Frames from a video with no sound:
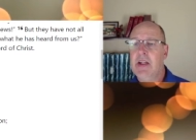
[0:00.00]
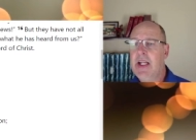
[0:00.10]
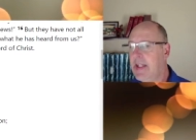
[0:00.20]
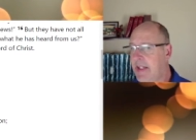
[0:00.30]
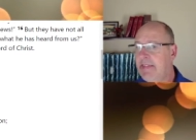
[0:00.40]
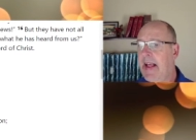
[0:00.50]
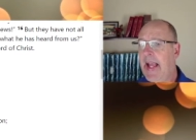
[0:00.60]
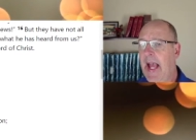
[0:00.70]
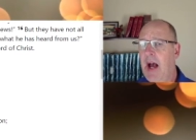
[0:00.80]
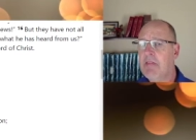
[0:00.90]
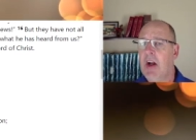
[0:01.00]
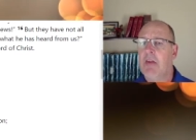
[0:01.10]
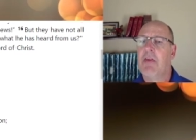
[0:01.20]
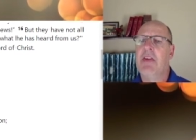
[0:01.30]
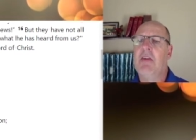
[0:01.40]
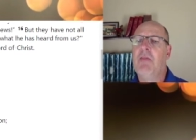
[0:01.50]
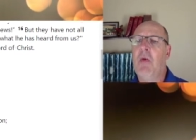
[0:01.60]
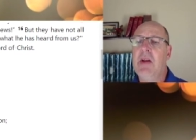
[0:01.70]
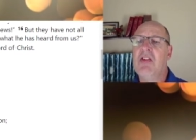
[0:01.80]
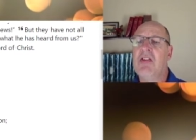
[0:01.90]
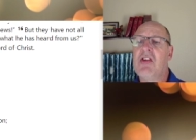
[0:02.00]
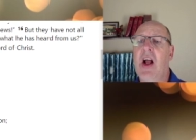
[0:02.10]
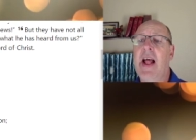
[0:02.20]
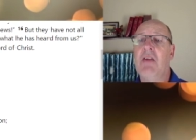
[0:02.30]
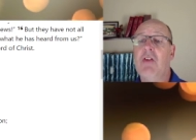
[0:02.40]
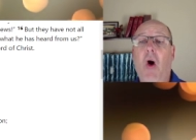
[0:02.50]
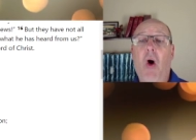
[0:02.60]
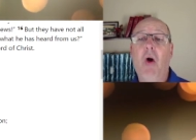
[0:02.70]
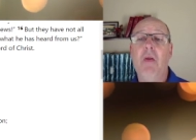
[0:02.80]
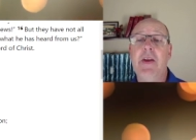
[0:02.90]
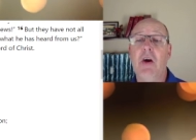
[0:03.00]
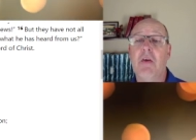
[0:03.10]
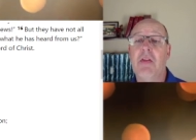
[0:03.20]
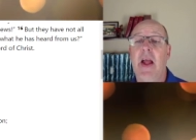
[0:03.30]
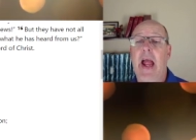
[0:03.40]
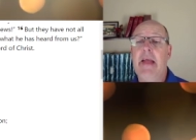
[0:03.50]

Indeed, they have, for their voice has gone out to all the earth,